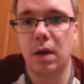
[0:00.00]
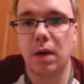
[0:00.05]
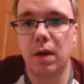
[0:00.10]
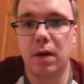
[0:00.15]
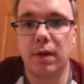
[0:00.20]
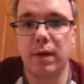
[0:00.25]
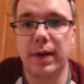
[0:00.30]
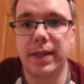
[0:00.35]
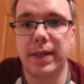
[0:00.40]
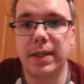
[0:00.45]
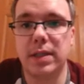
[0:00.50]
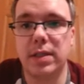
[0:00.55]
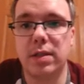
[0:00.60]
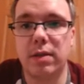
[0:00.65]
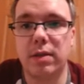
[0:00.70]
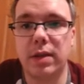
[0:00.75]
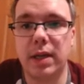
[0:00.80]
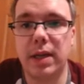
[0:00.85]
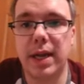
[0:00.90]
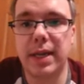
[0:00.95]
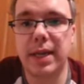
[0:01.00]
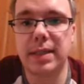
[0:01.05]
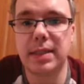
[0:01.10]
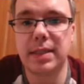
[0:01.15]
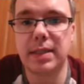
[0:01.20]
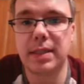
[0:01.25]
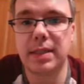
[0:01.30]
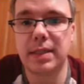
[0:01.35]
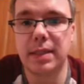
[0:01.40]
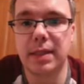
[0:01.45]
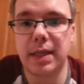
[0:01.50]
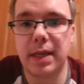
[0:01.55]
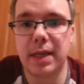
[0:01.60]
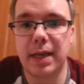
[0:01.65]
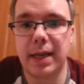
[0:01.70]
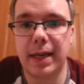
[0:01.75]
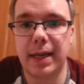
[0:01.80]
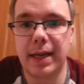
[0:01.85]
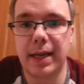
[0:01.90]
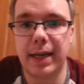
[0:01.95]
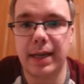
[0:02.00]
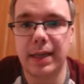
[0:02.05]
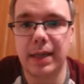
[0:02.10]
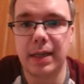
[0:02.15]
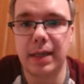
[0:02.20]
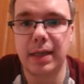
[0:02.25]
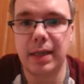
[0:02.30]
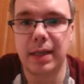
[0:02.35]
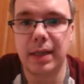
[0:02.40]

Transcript: All right, so the next slide